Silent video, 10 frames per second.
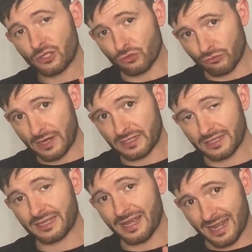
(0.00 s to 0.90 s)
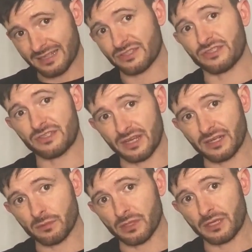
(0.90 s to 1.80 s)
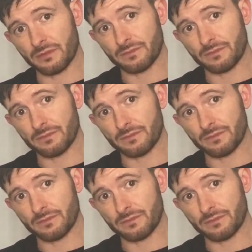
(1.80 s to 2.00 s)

correctly and sustainably.